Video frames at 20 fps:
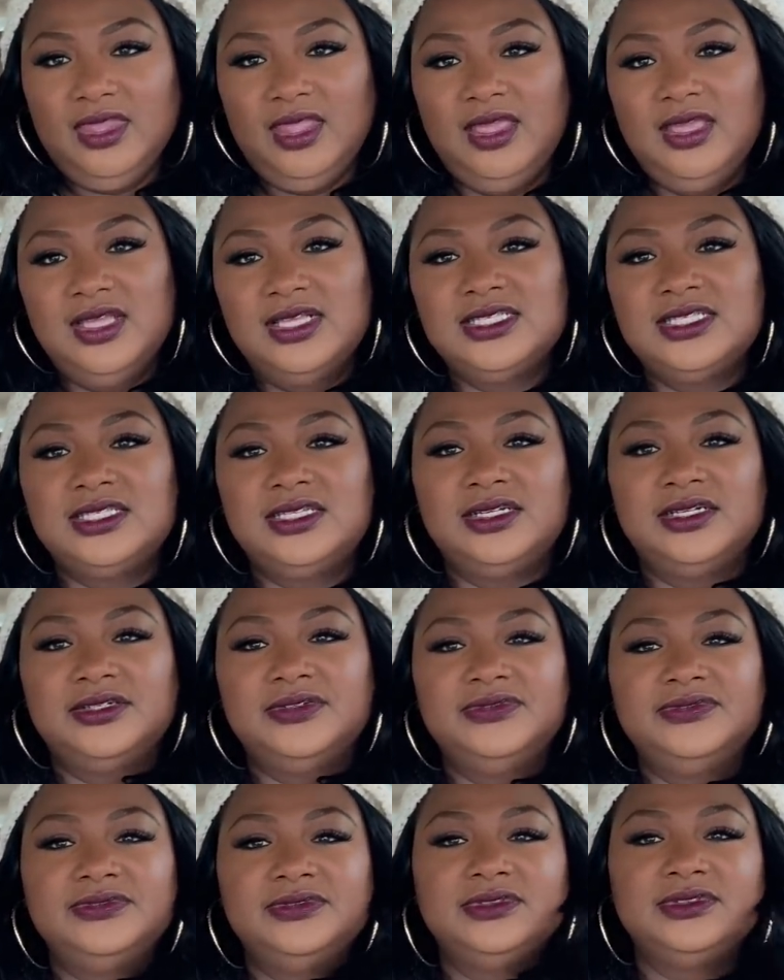and
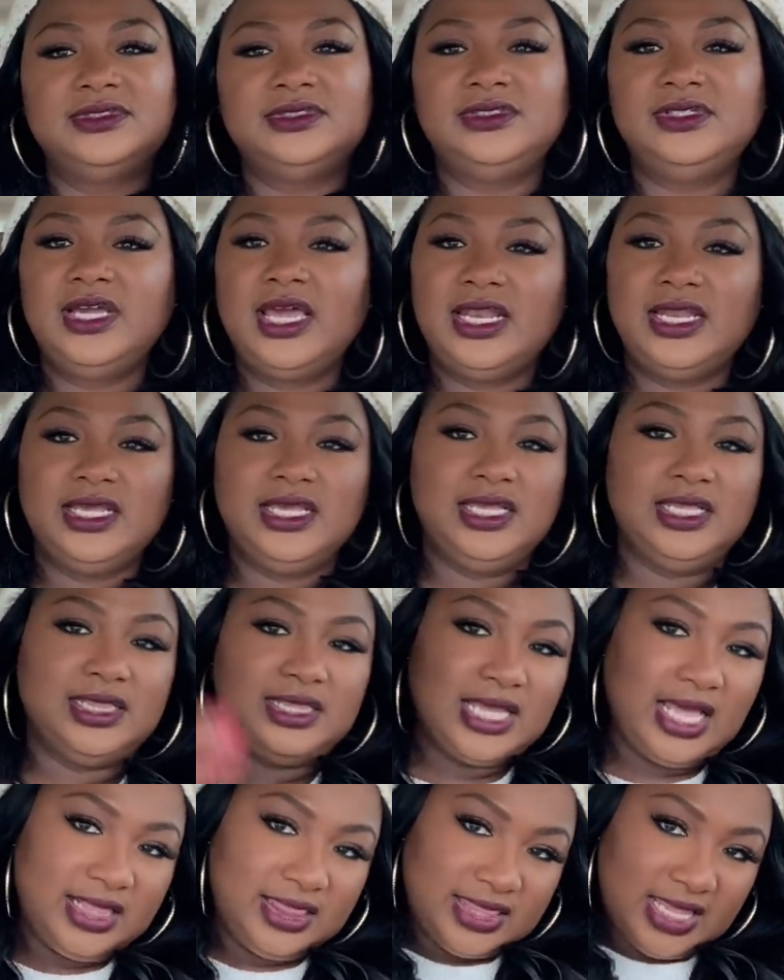stuff. You got to
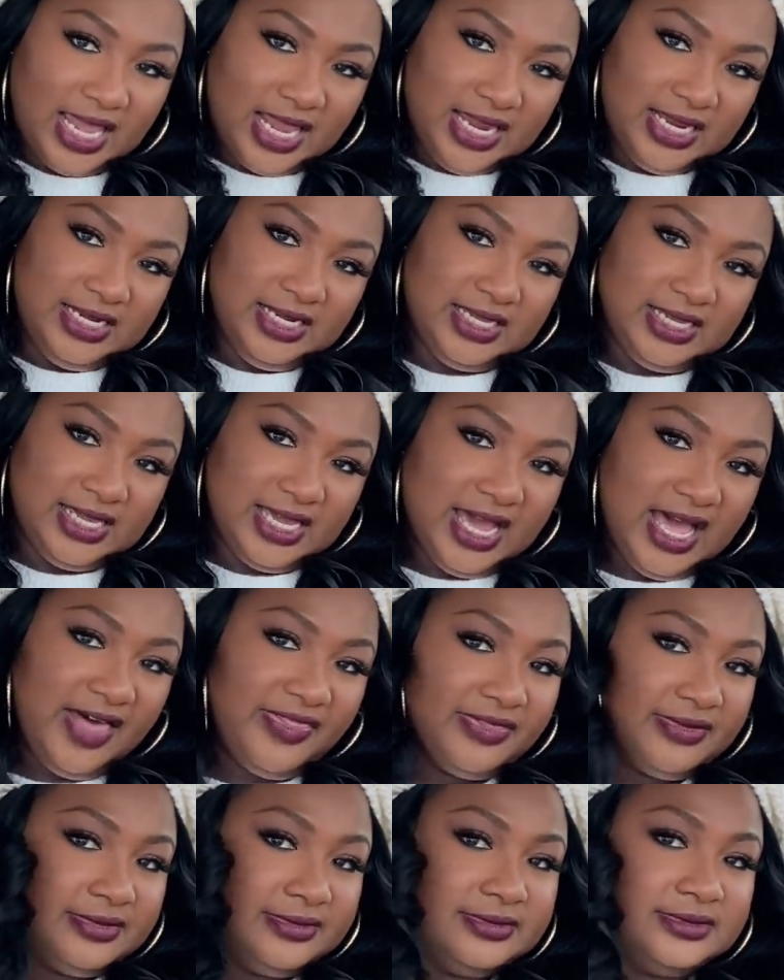get that thing
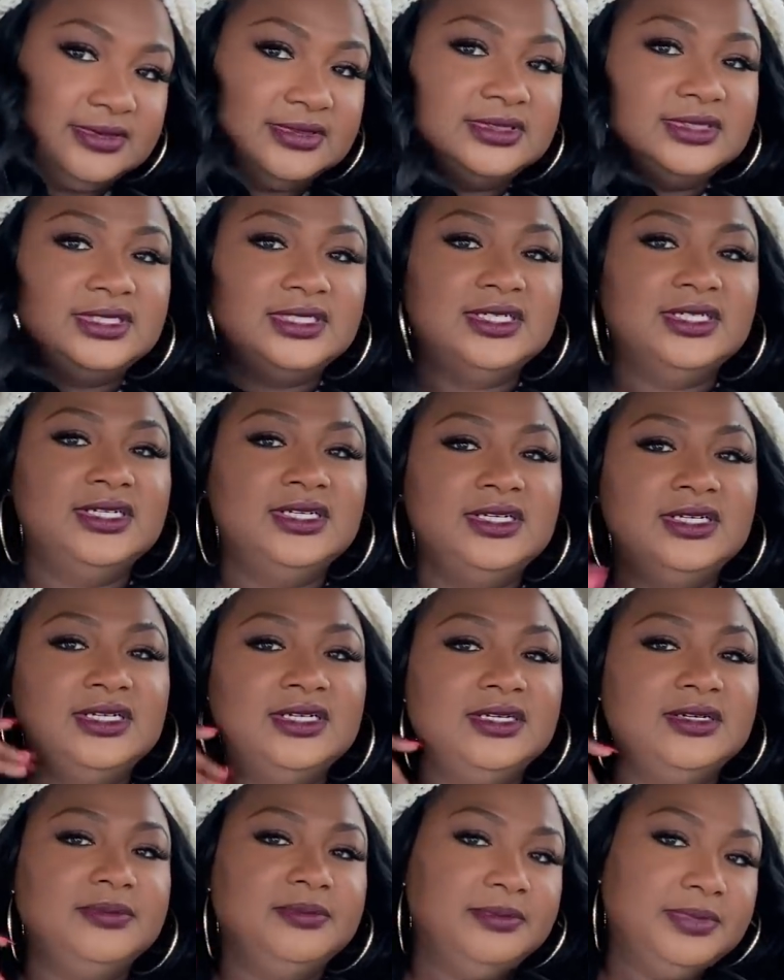together.
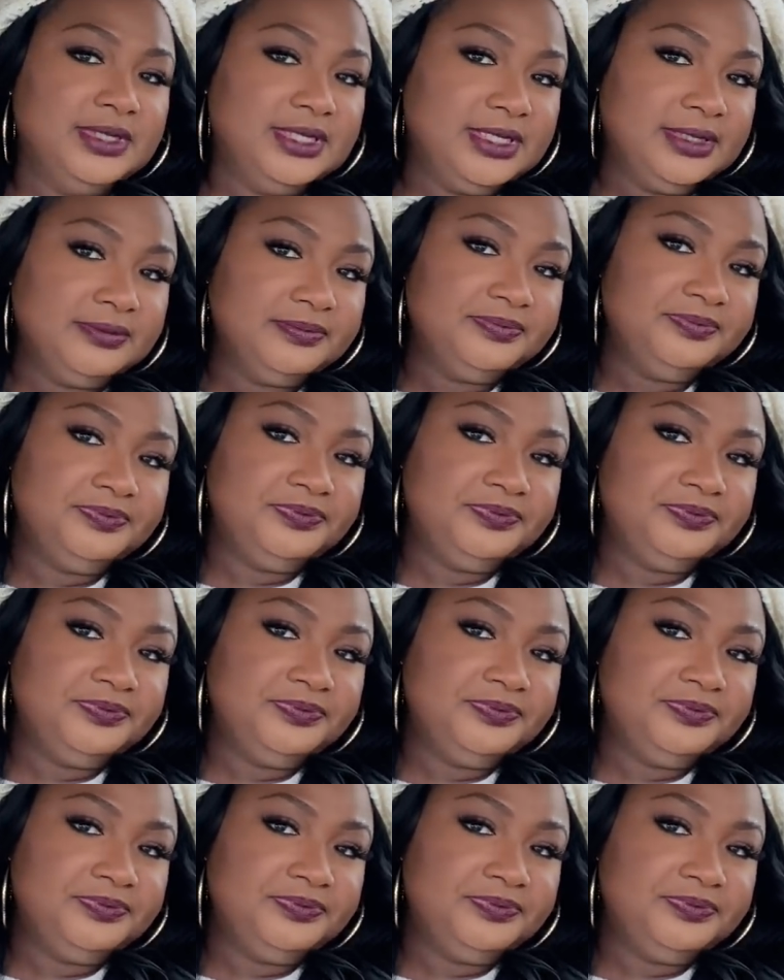But